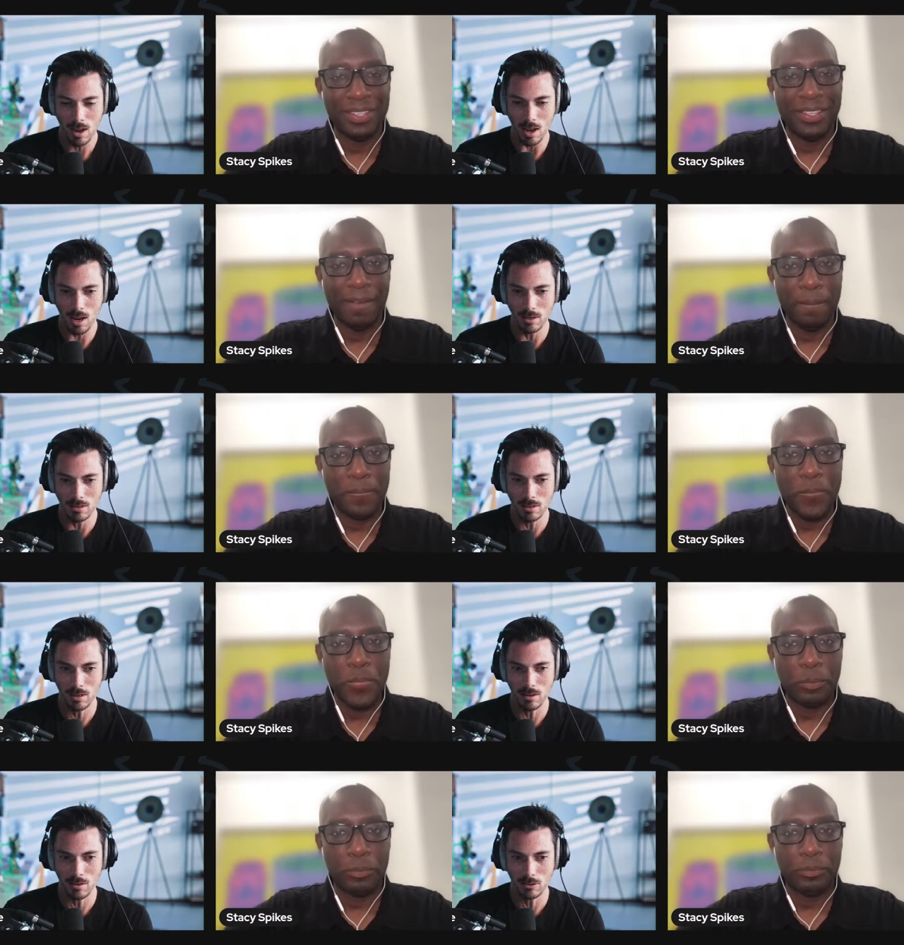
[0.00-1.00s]
Speaker 1: And
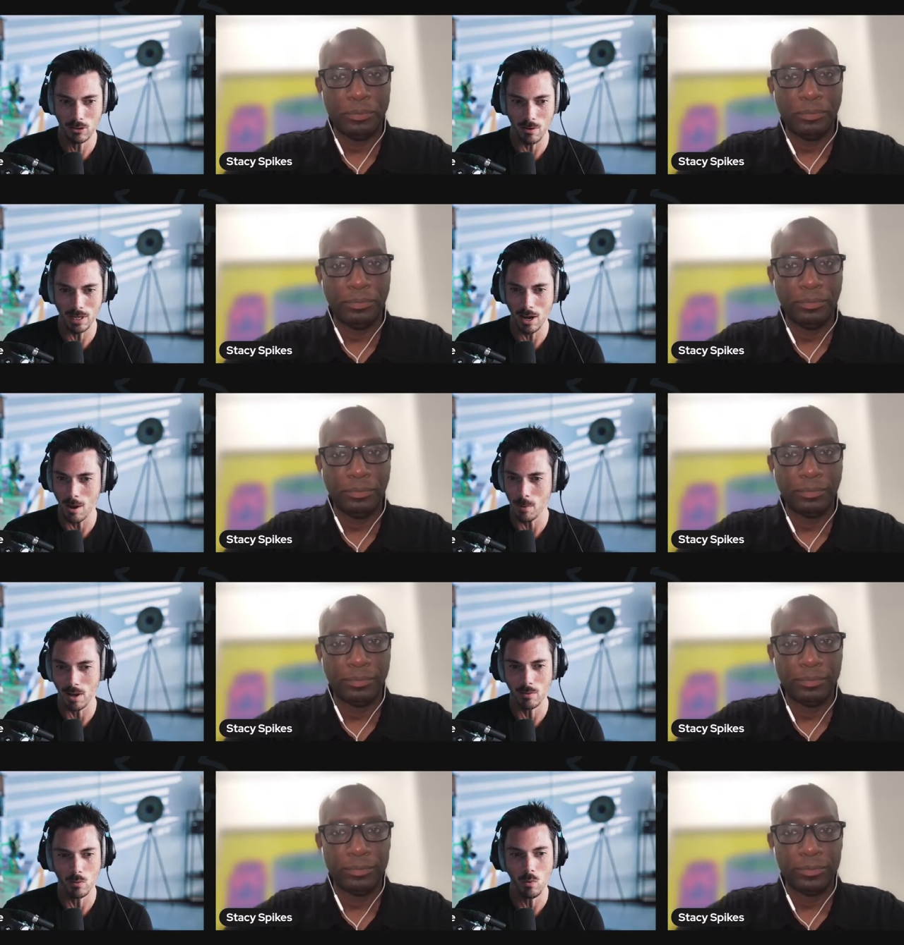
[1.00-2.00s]
growing up, I,
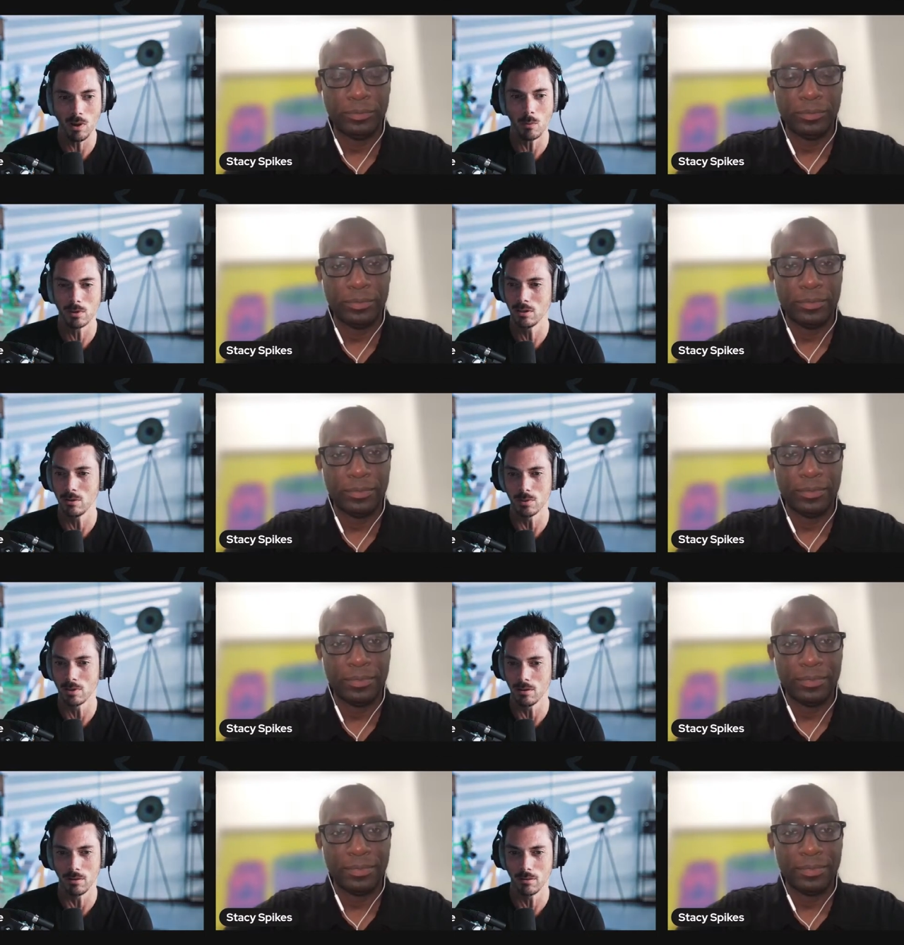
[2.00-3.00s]
all I wanted to do was go
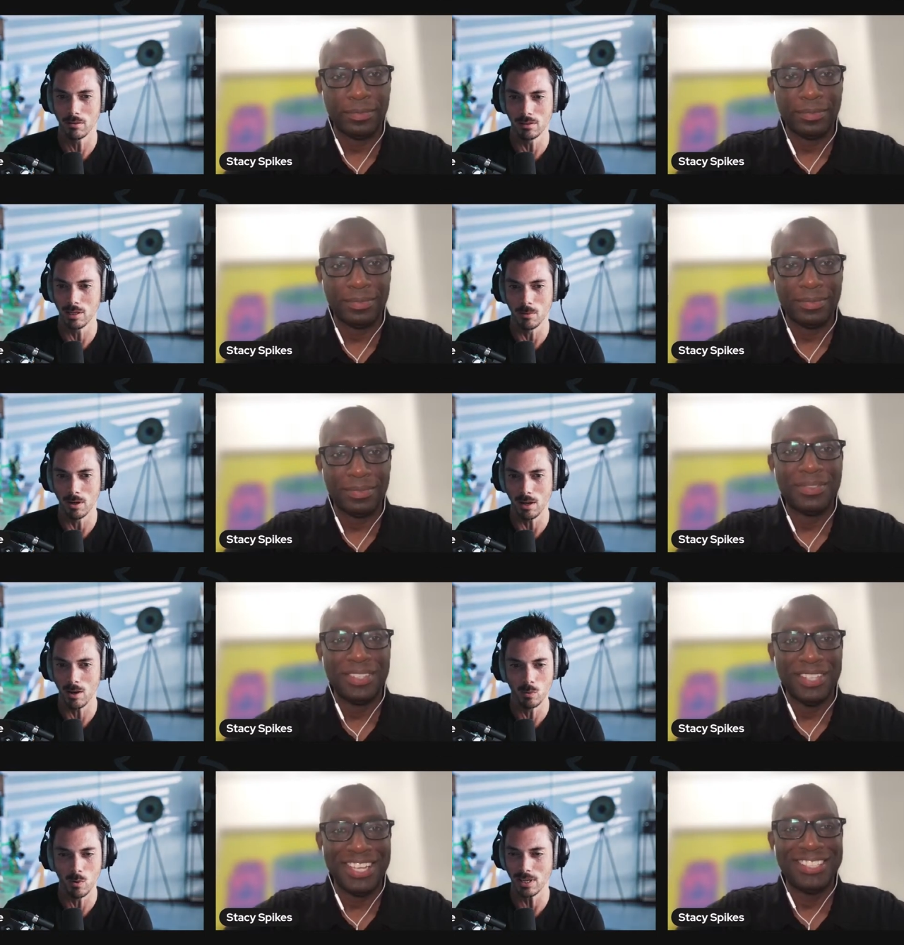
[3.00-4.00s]
to the, the cinema. I would
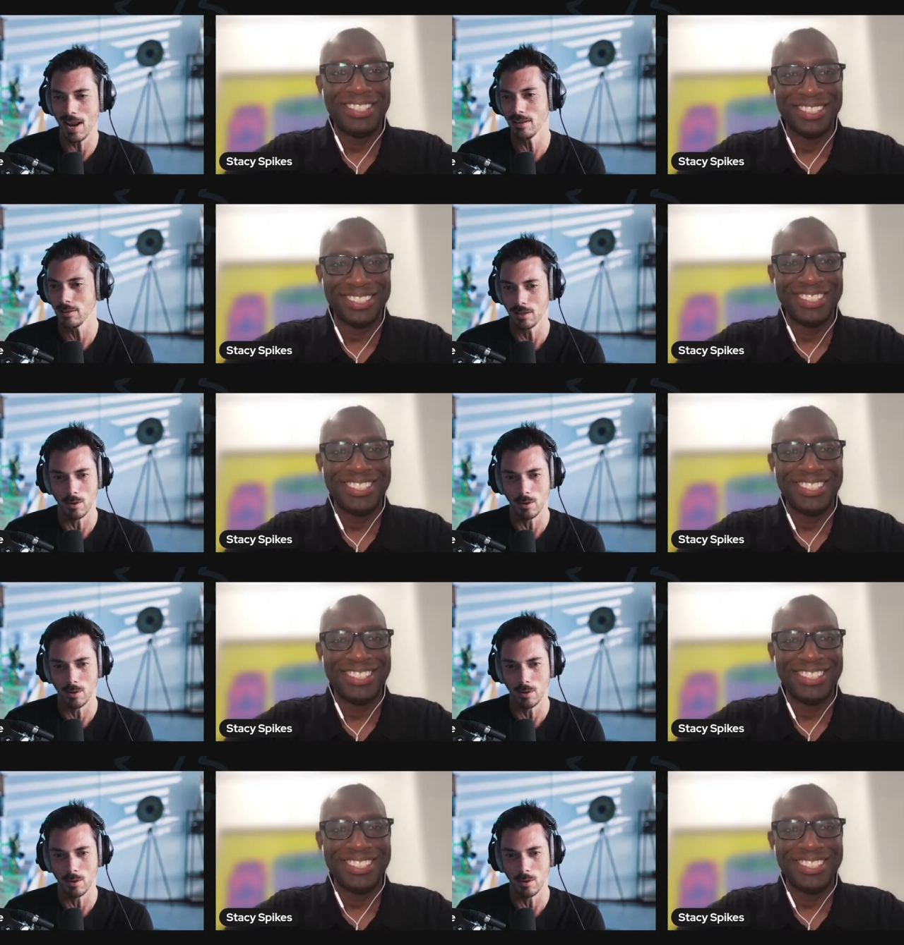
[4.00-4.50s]
watch yeah. anything. I